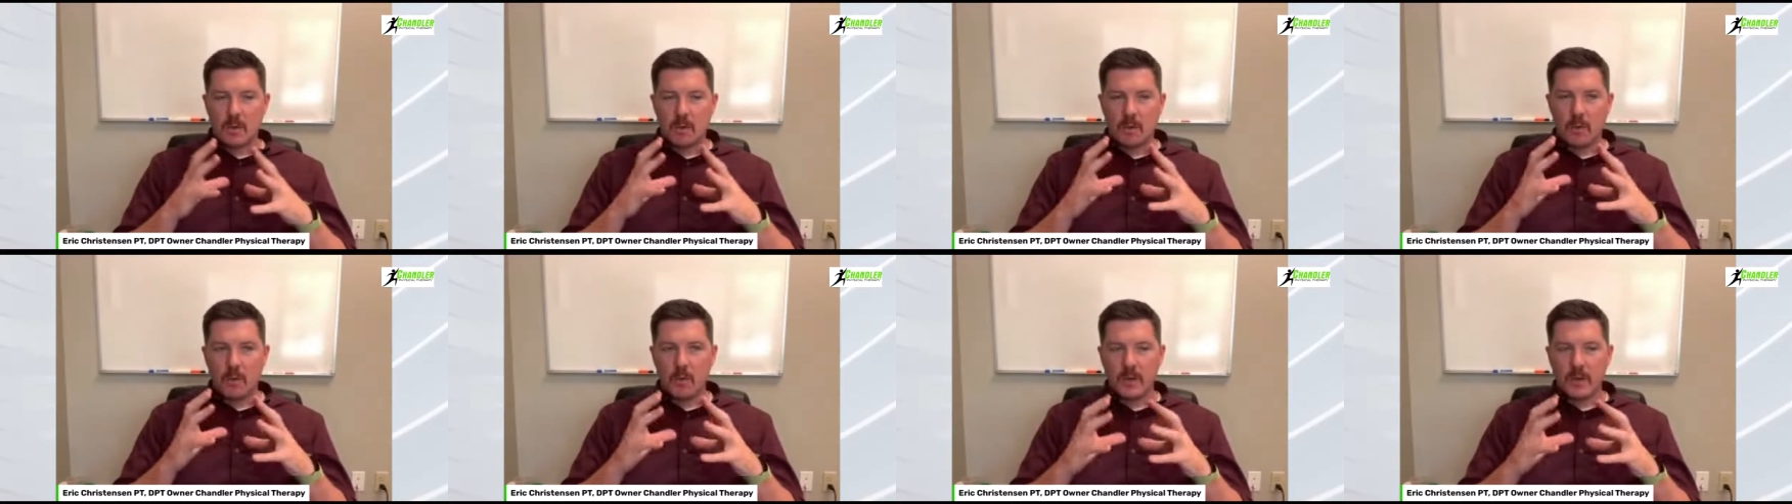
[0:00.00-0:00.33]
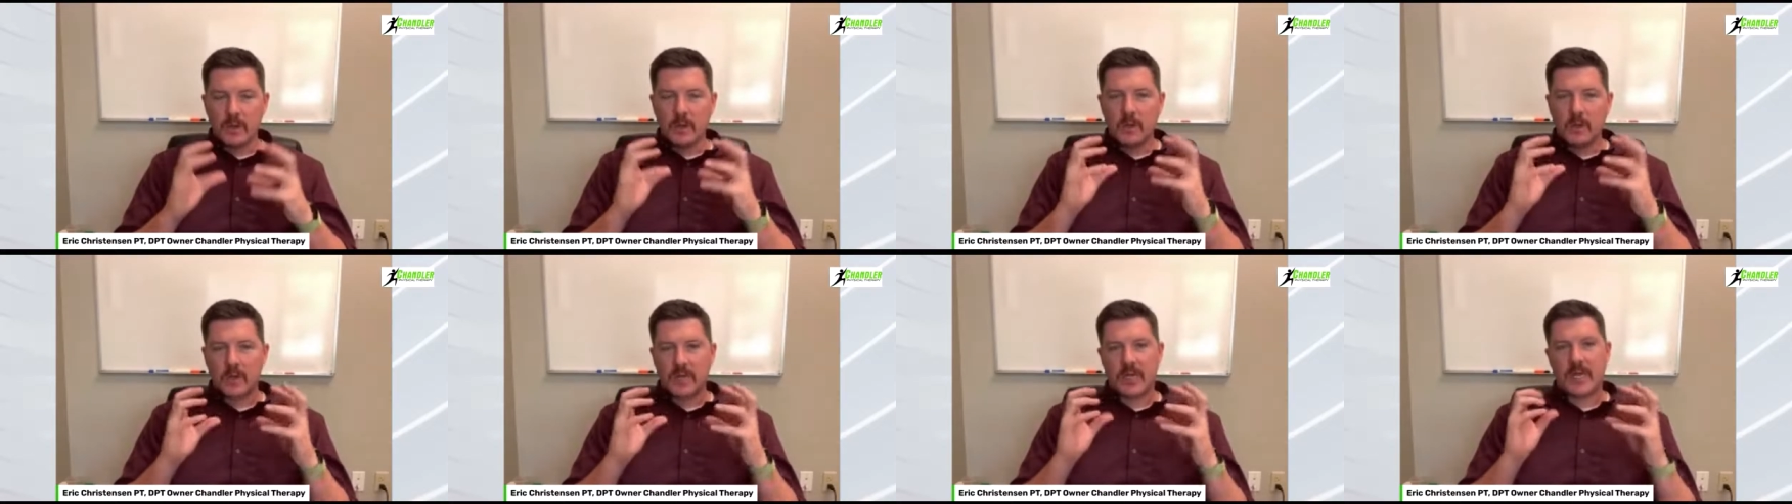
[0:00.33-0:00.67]
when we
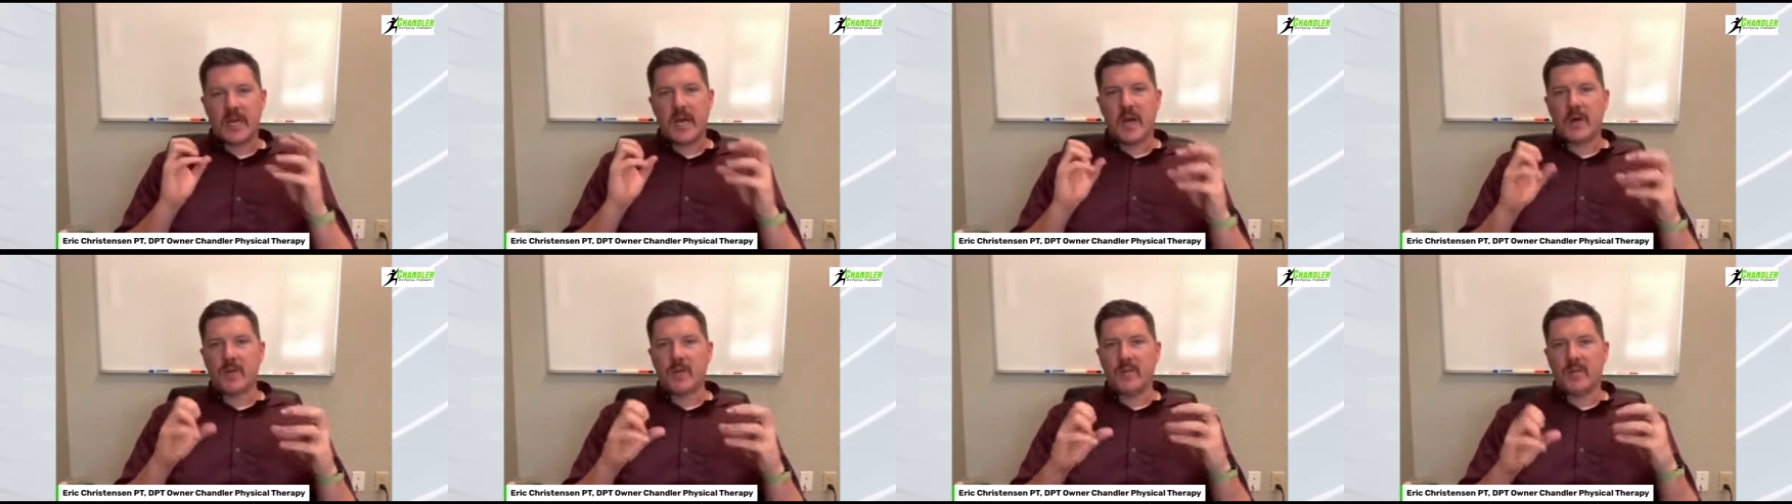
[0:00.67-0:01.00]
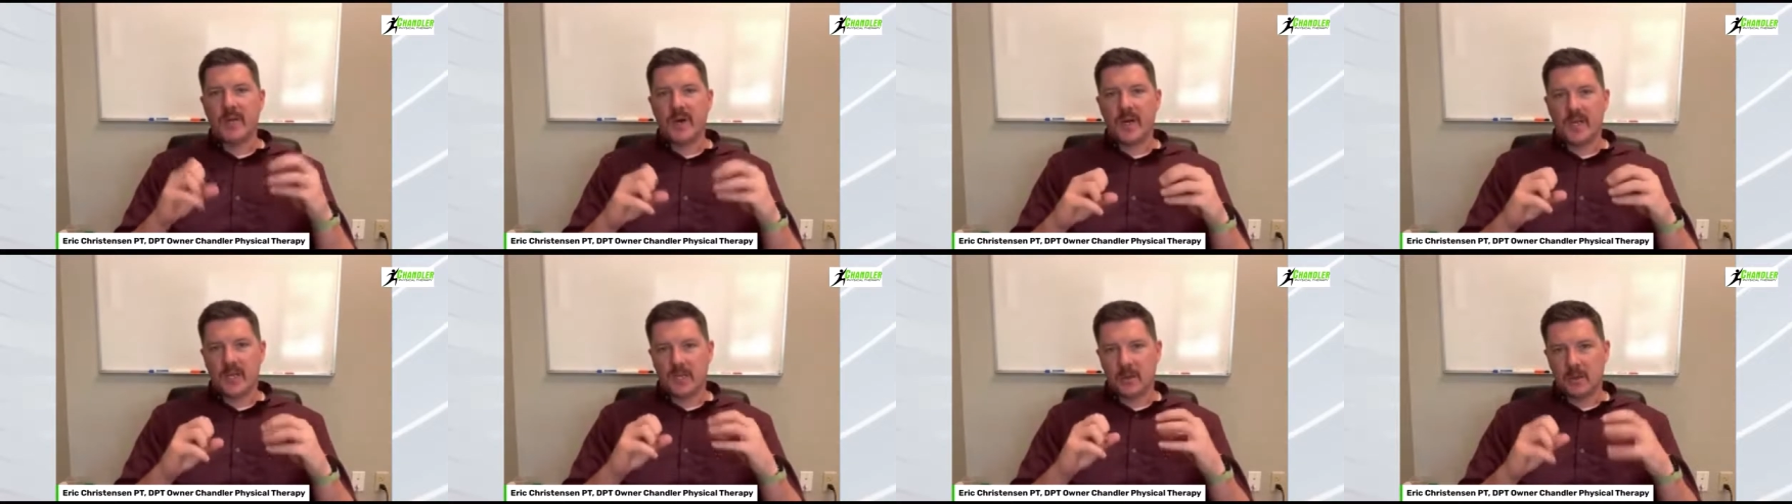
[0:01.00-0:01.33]
look at how the
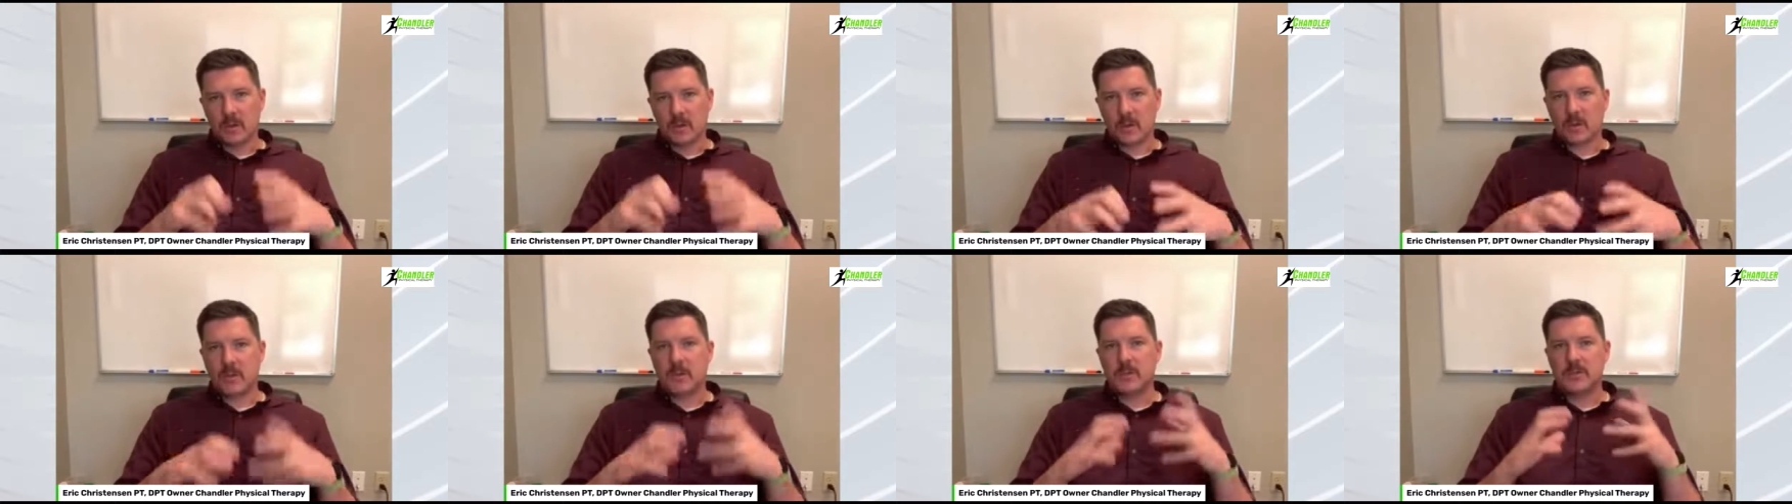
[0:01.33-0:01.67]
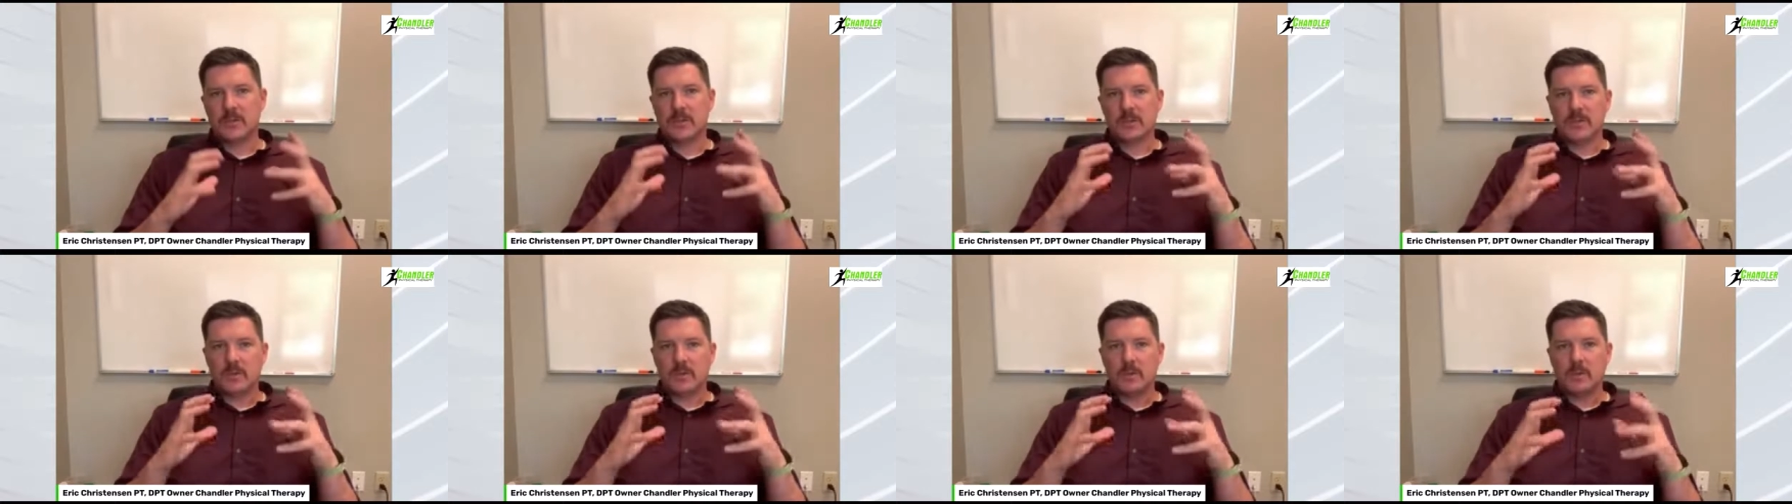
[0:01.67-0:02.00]
body
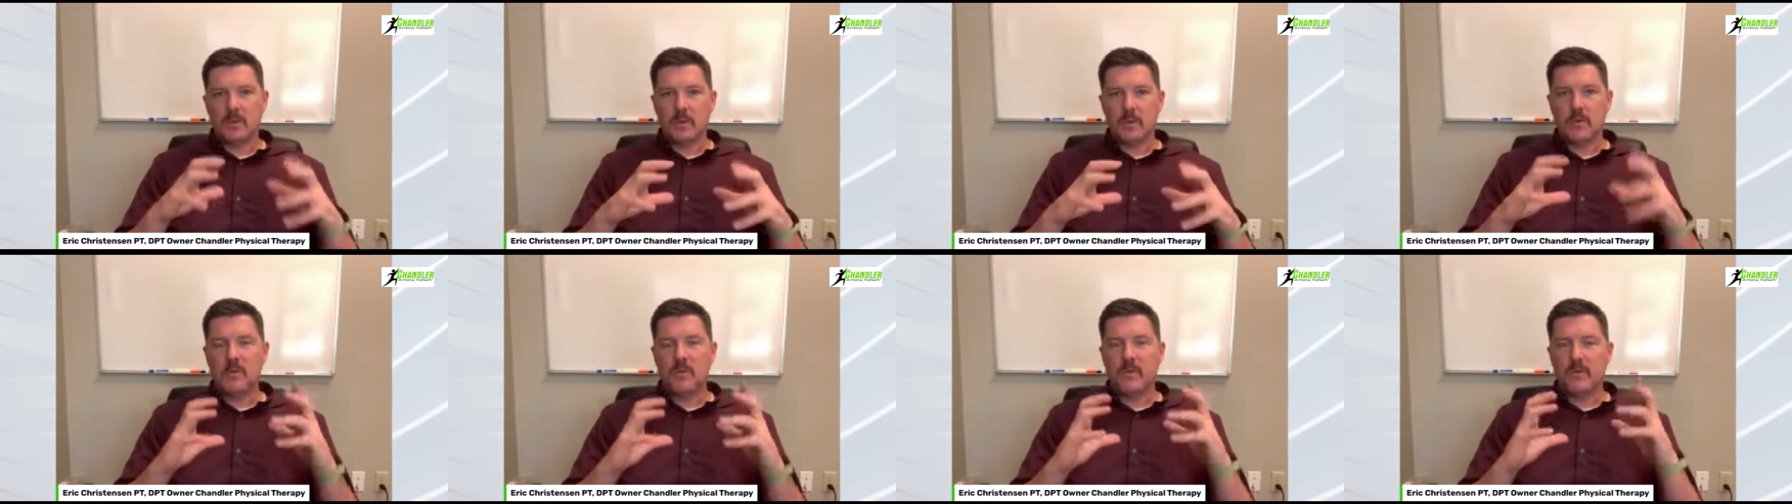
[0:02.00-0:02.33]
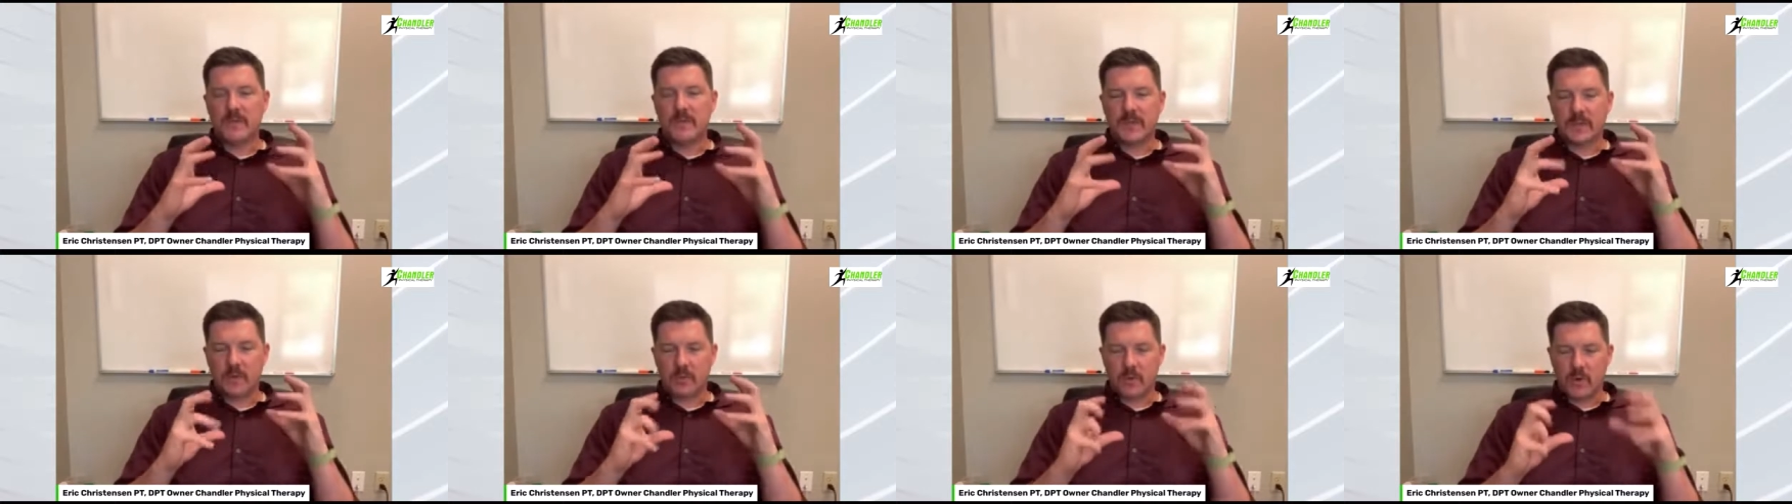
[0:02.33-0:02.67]
learns,
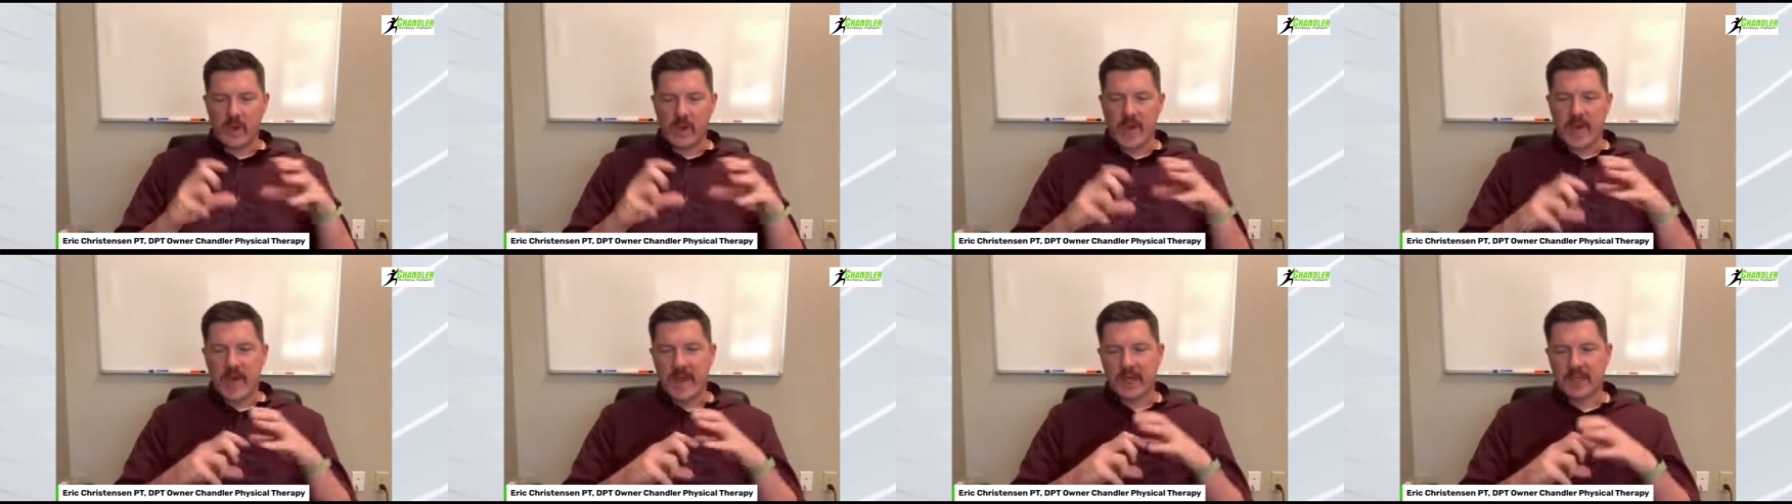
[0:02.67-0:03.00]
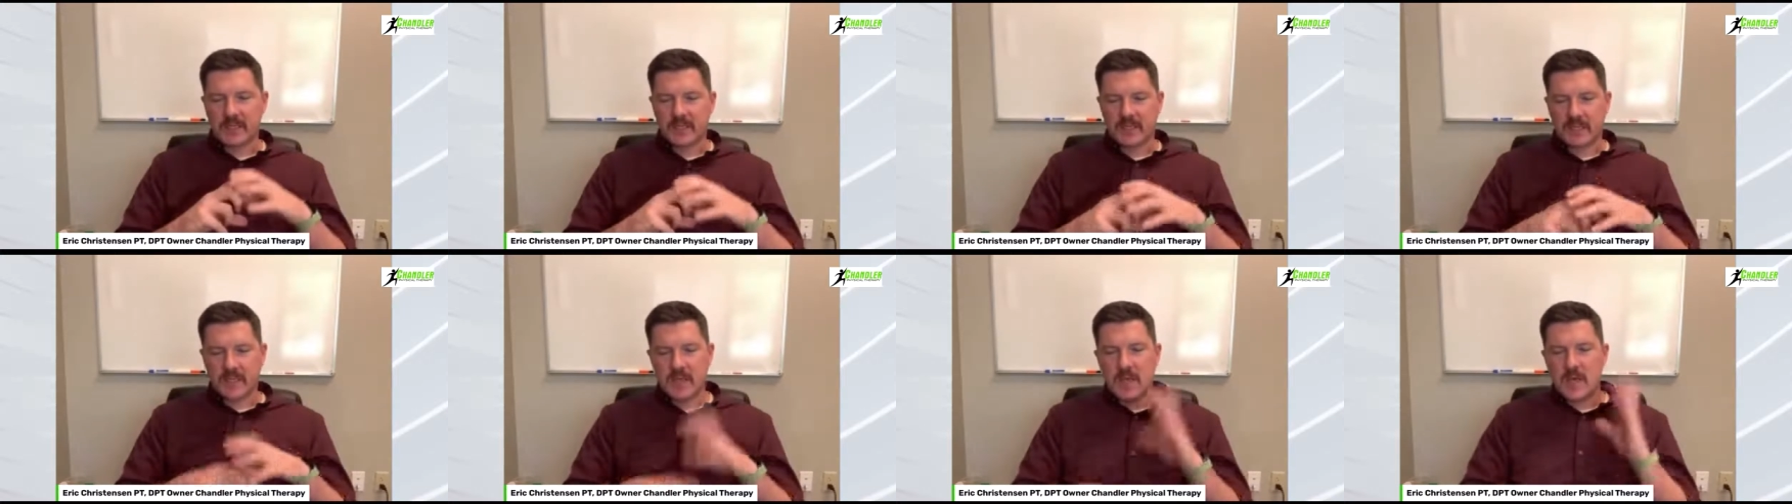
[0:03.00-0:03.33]
moves, and
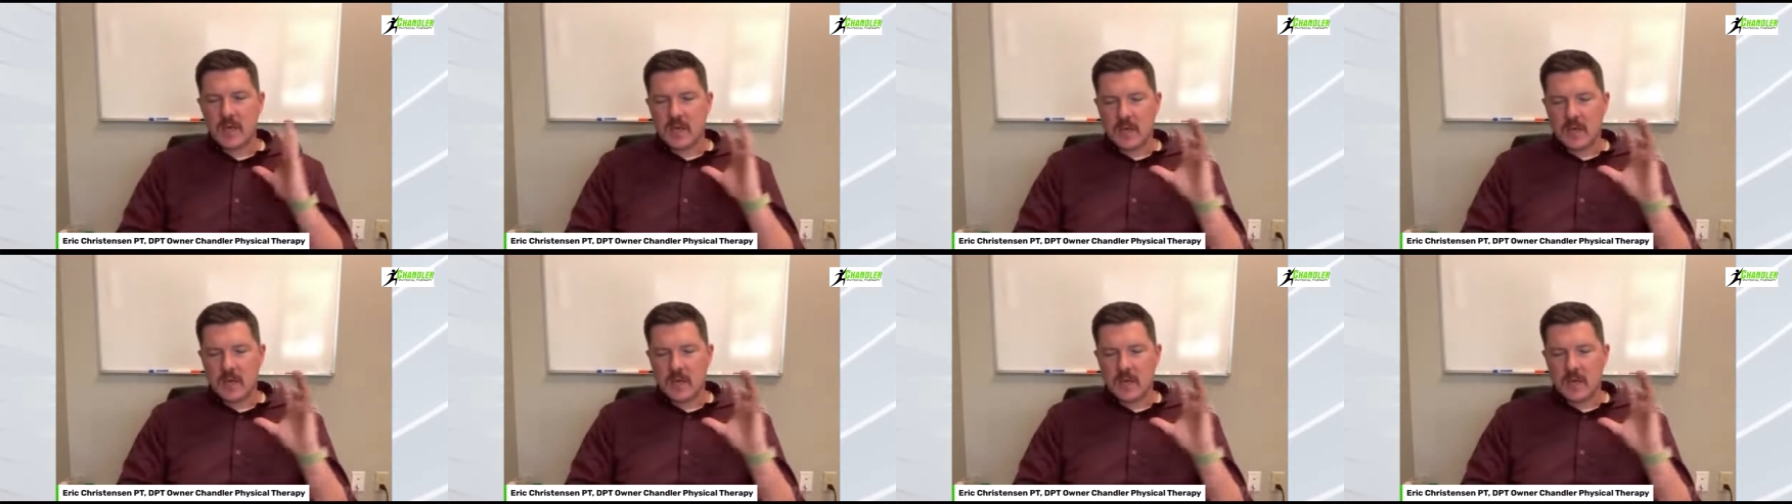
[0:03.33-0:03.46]
reacts,